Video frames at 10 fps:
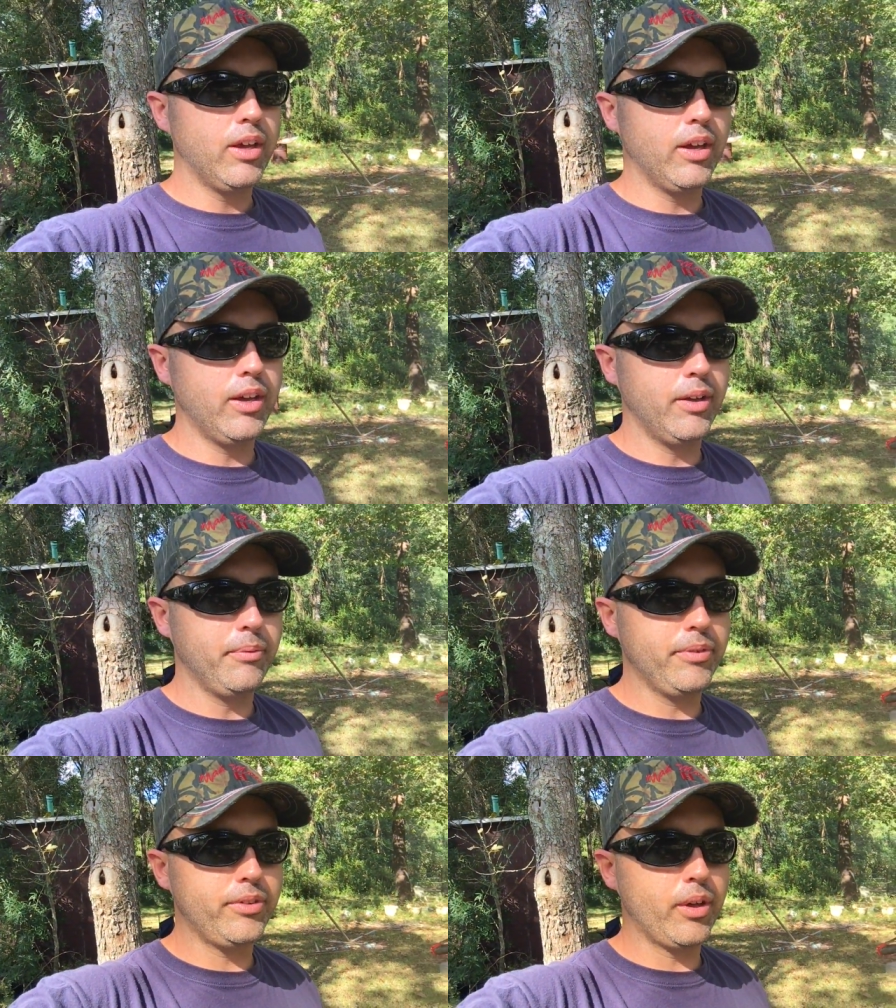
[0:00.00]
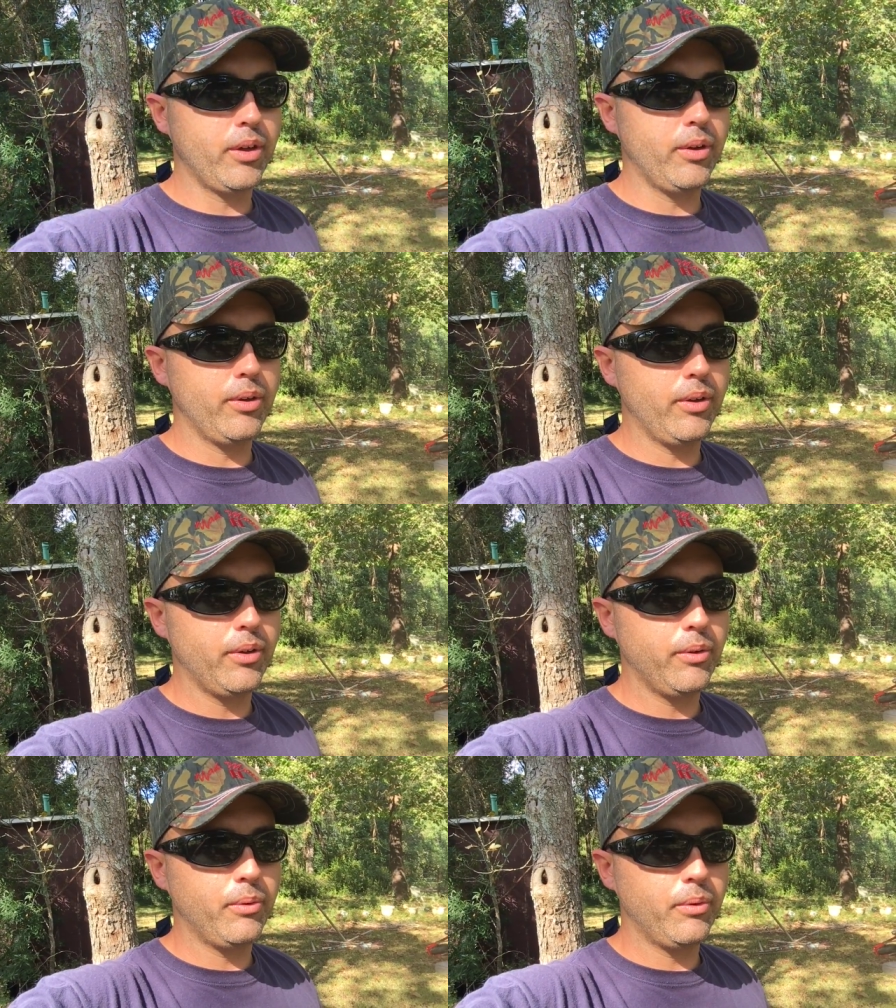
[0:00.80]
Um, so
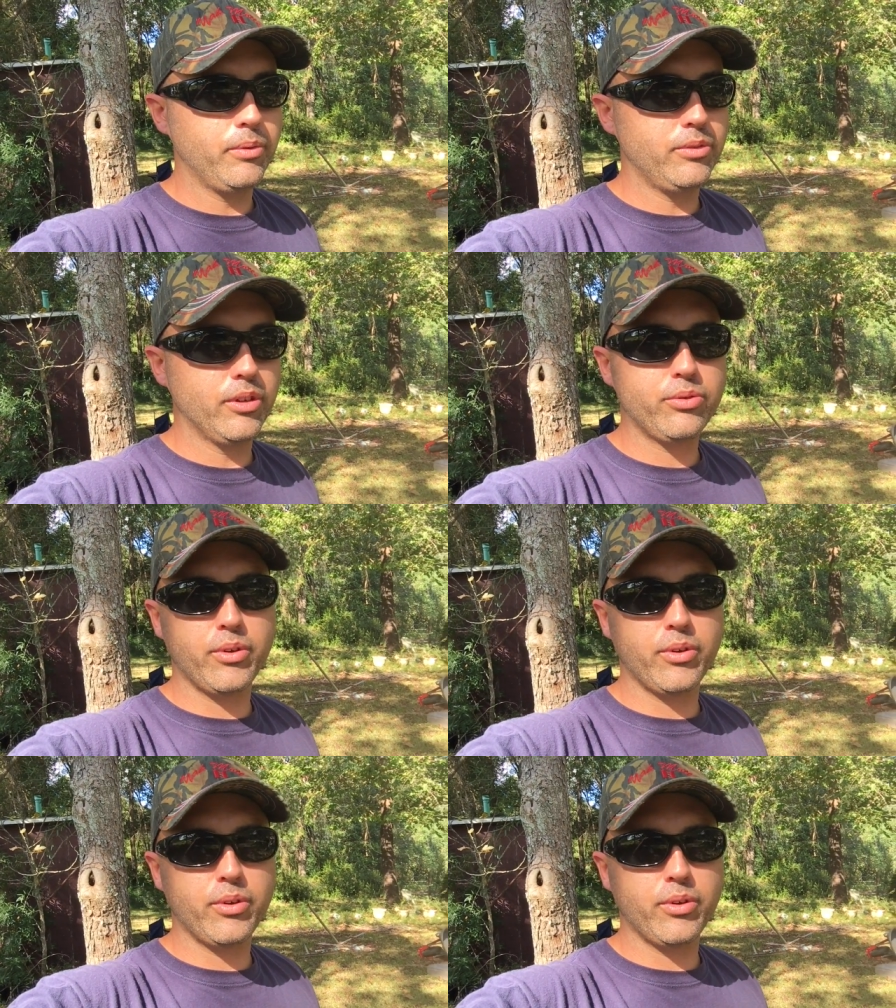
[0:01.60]
just